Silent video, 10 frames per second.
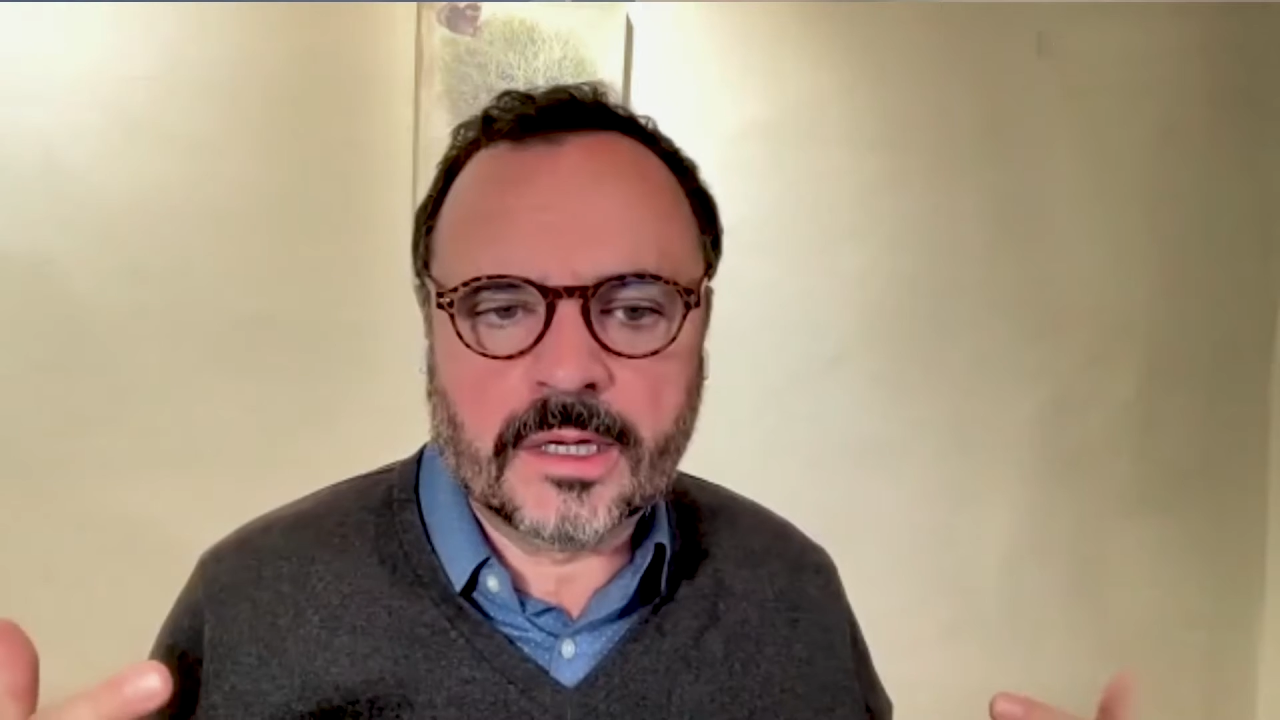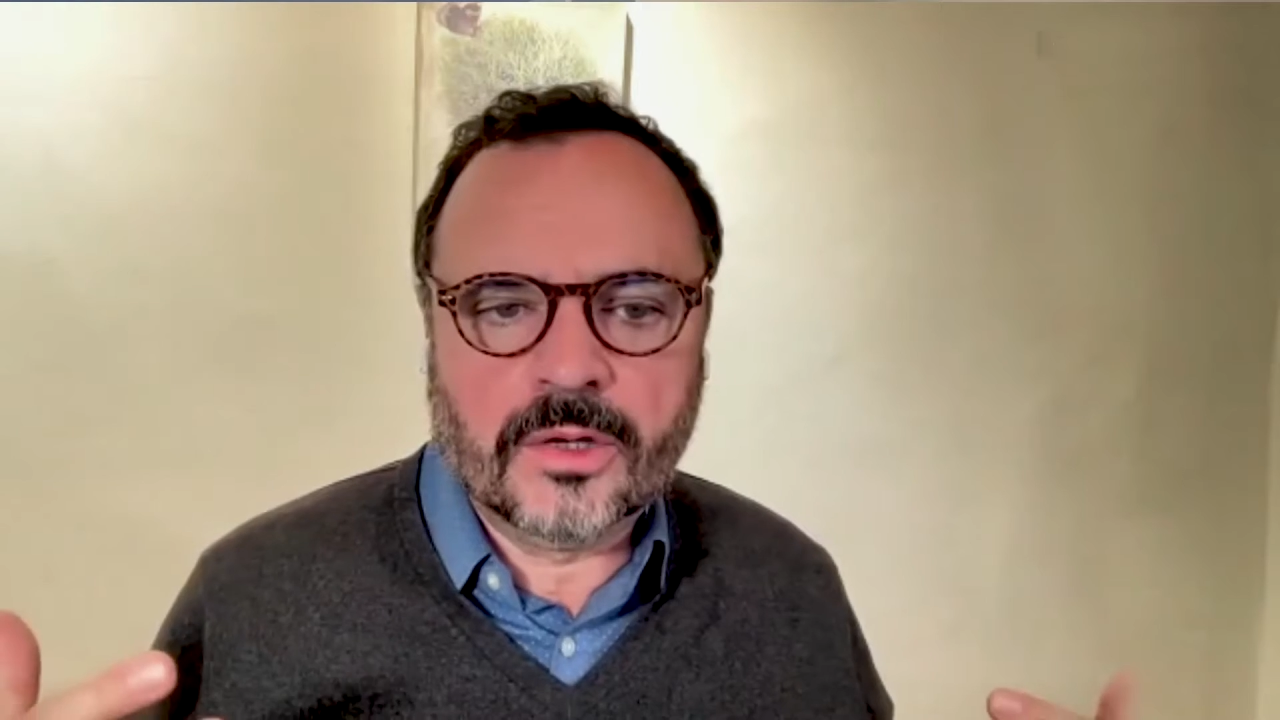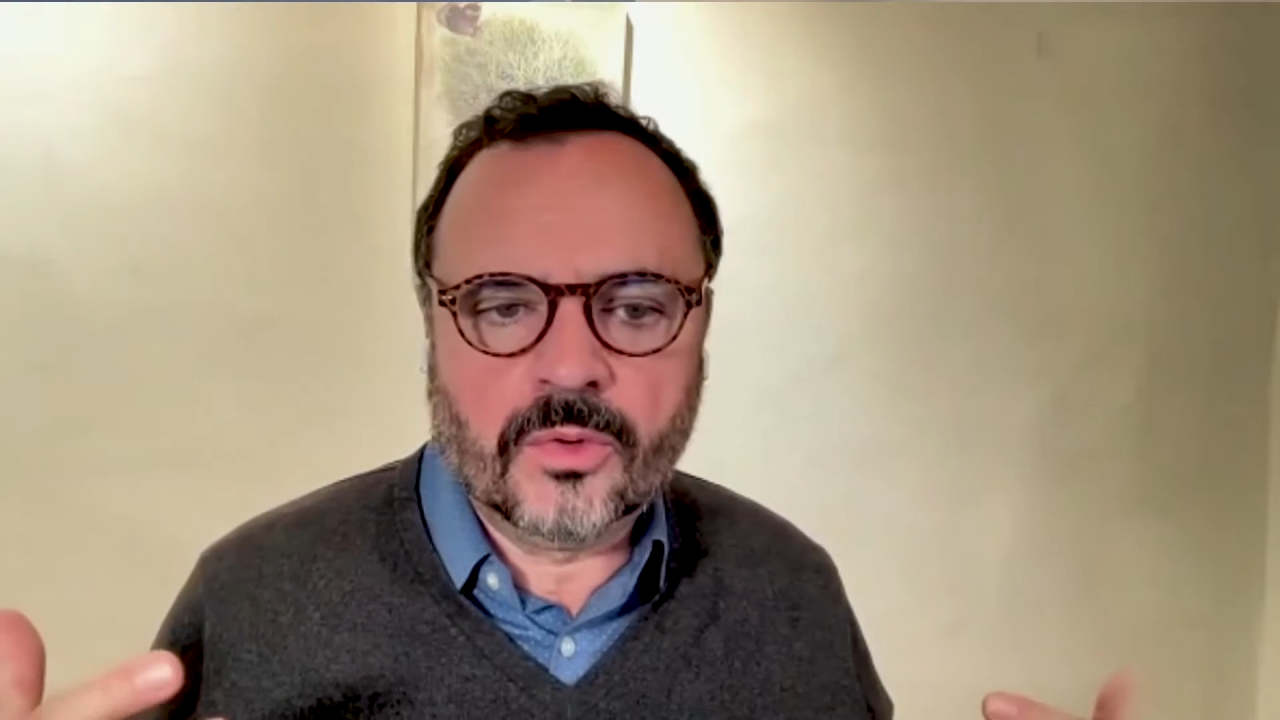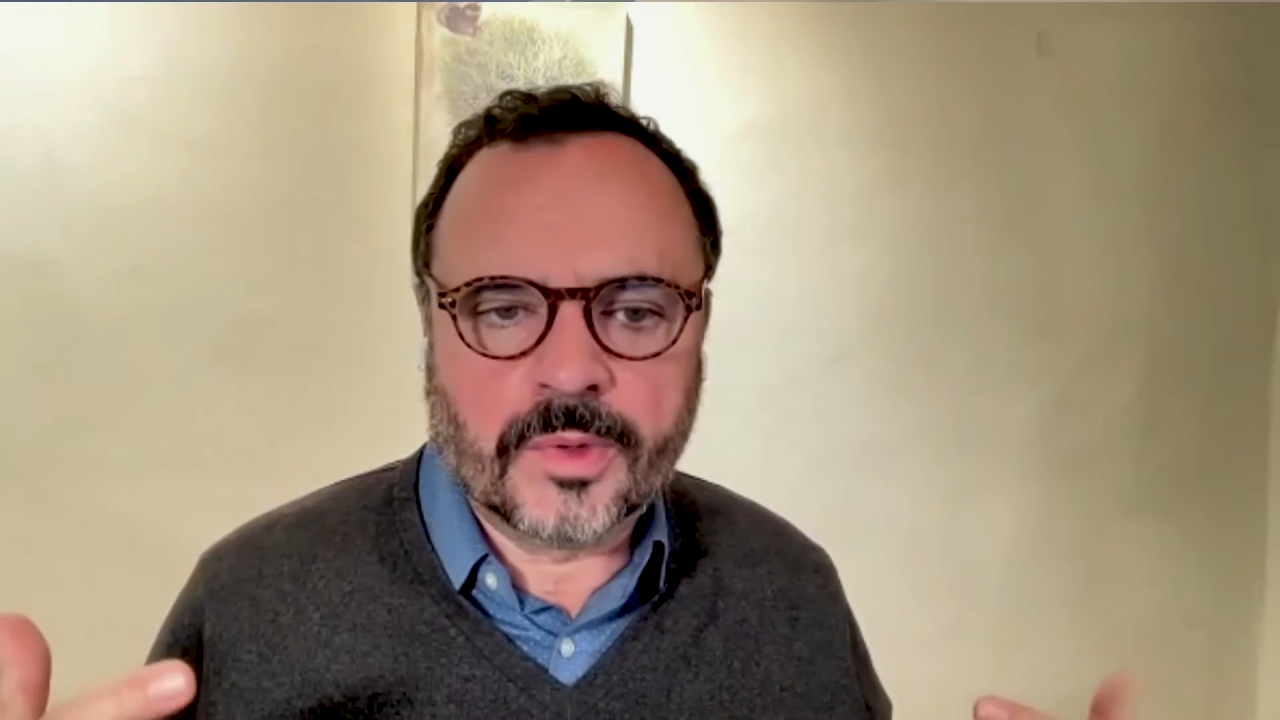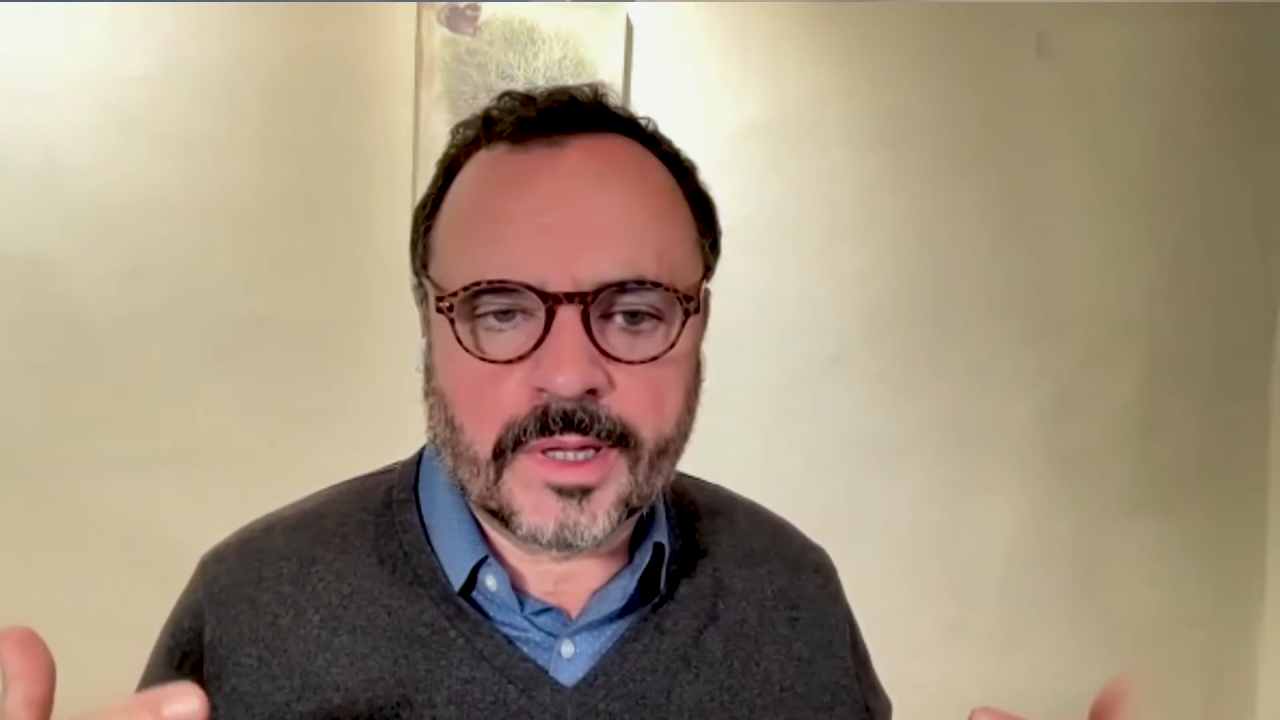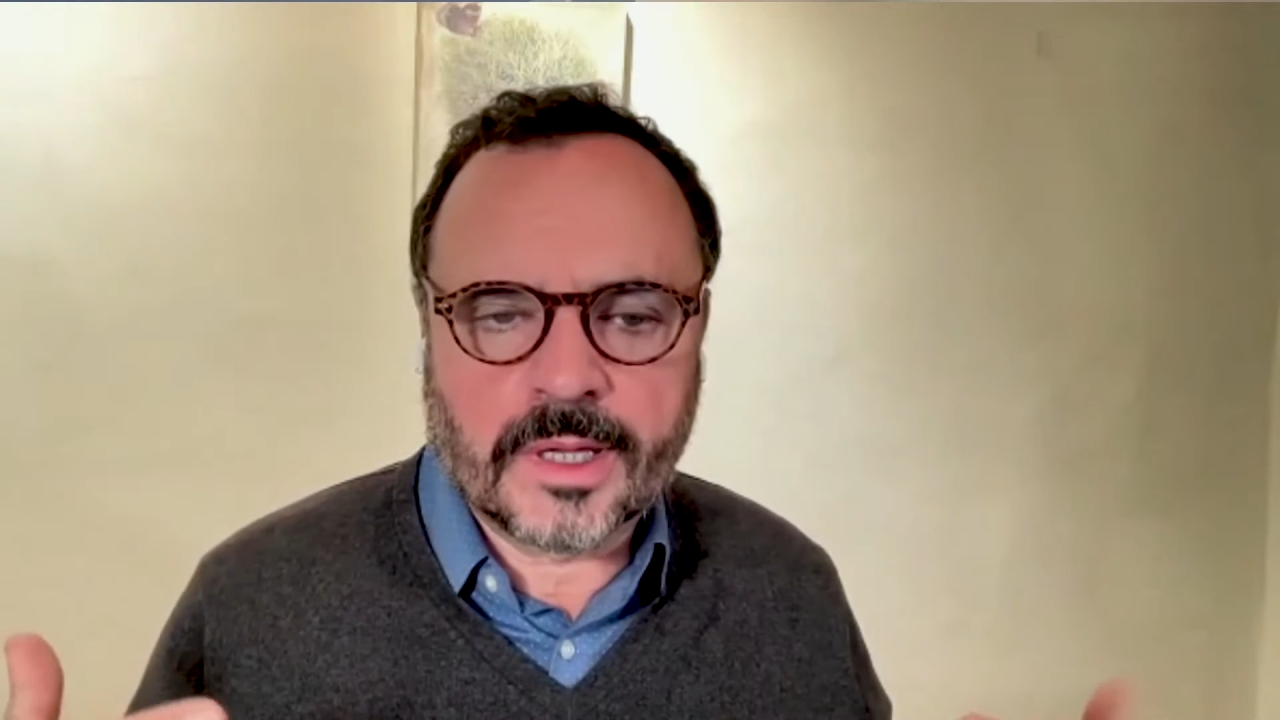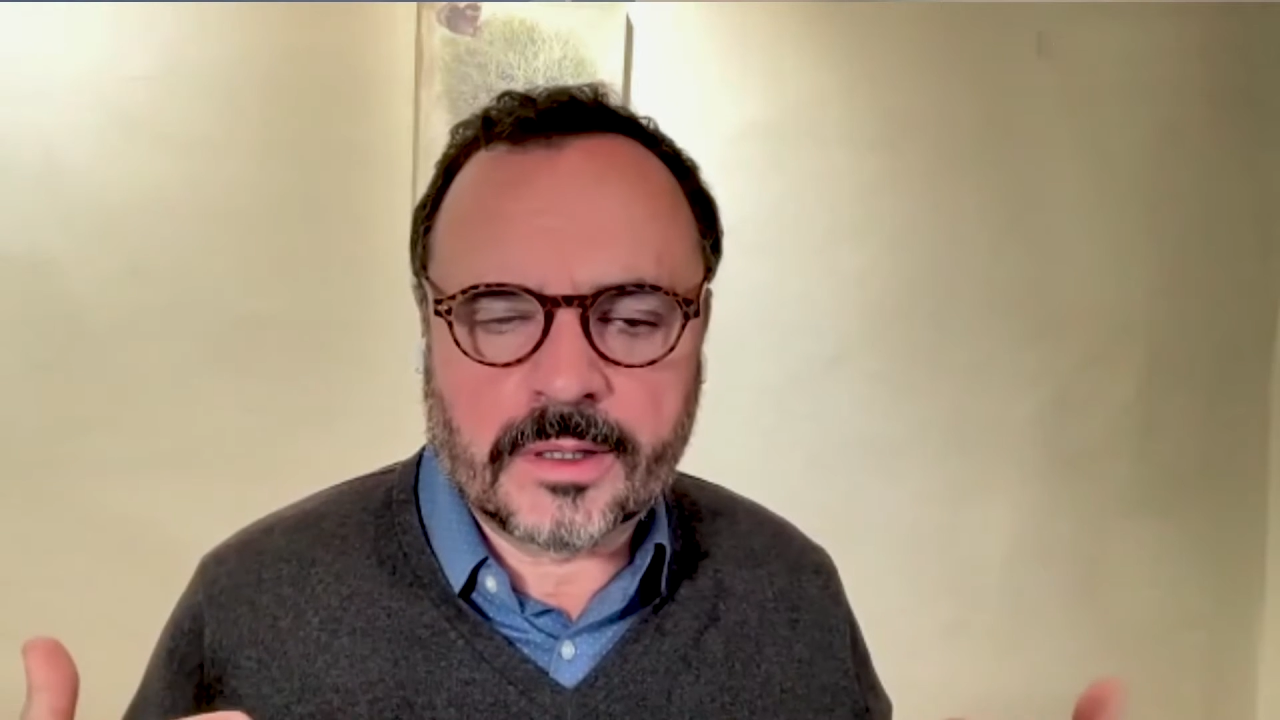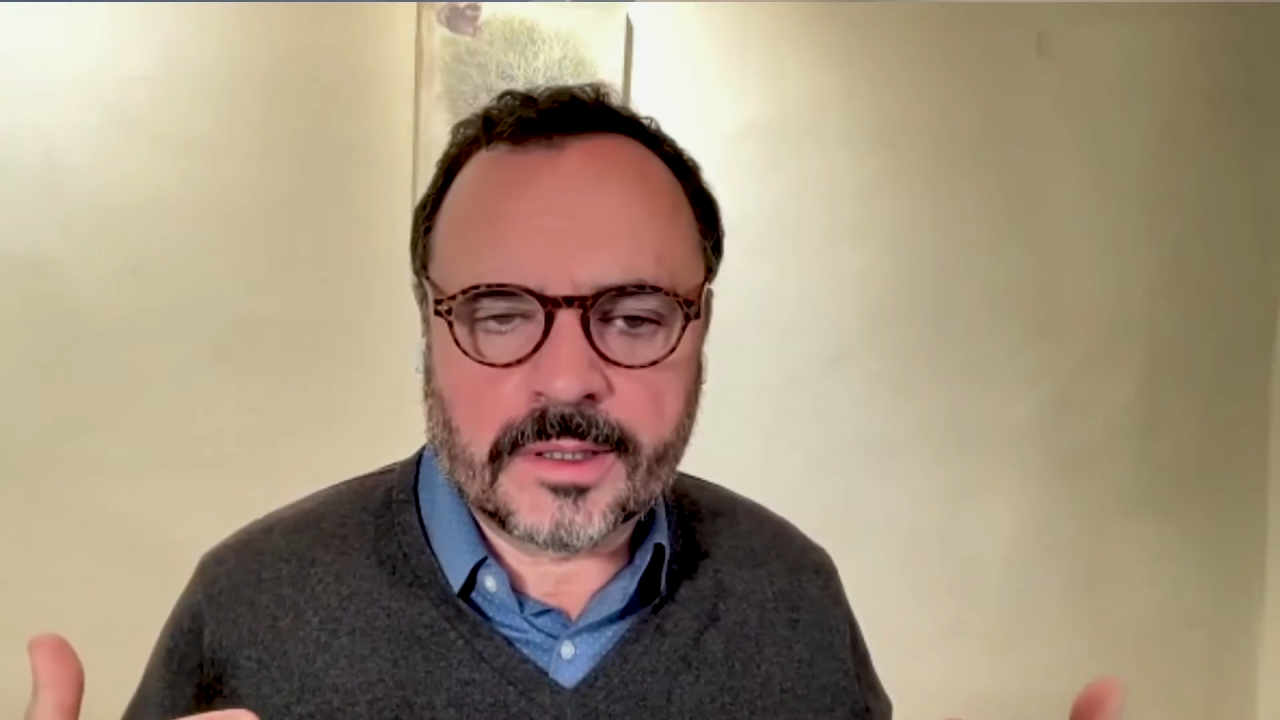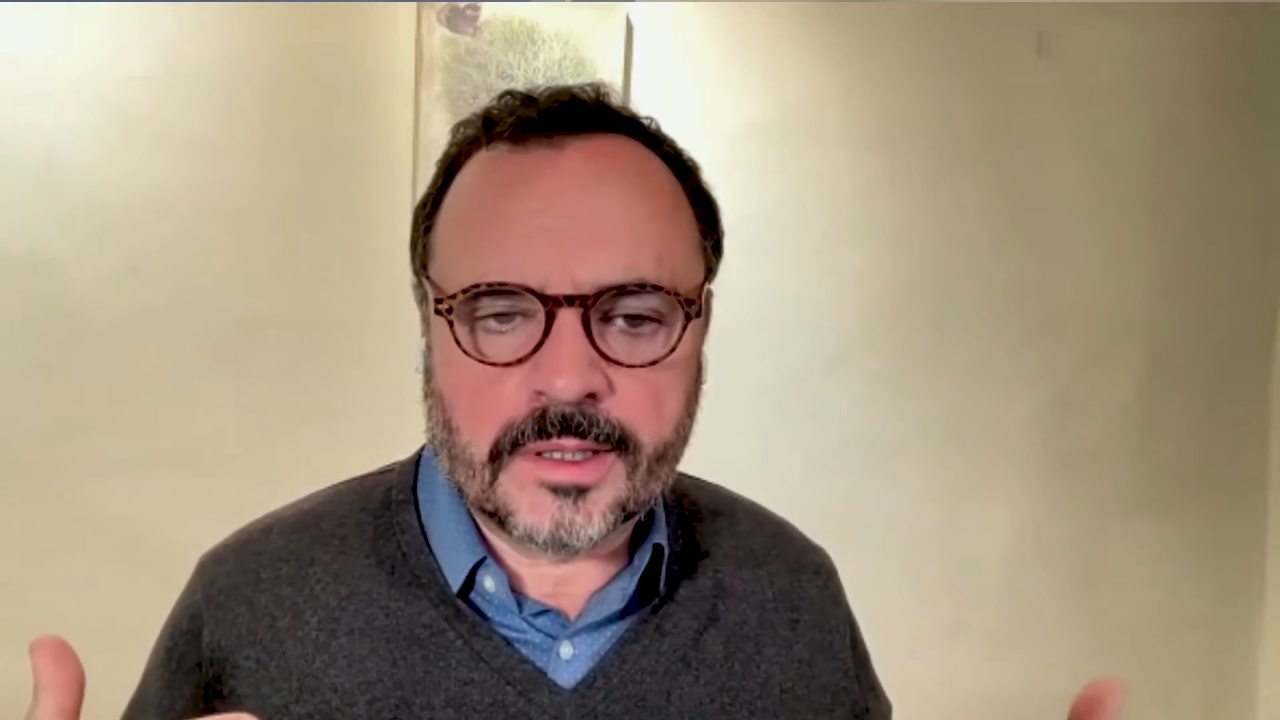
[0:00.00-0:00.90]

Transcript: without